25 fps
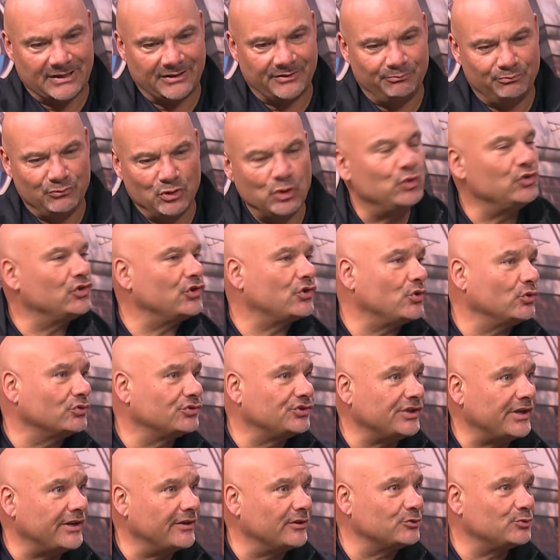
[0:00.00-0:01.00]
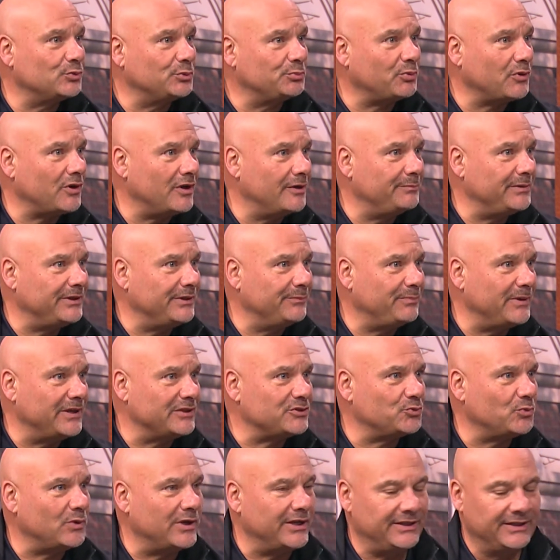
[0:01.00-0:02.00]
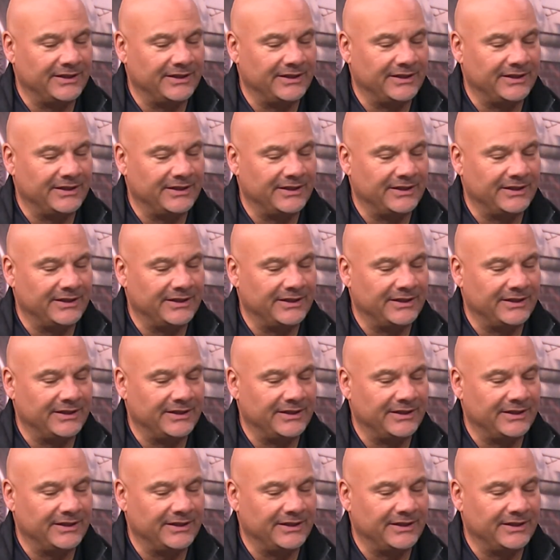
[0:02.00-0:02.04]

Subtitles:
musical chairs would probably be the best way.